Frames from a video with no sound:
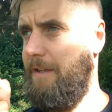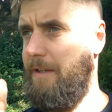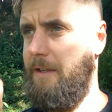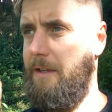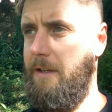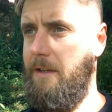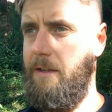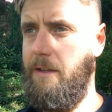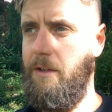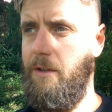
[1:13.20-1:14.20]

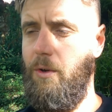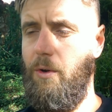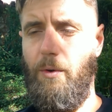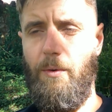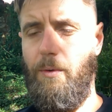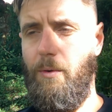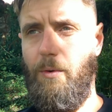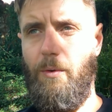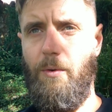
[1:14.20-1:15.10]
Nobody speaks.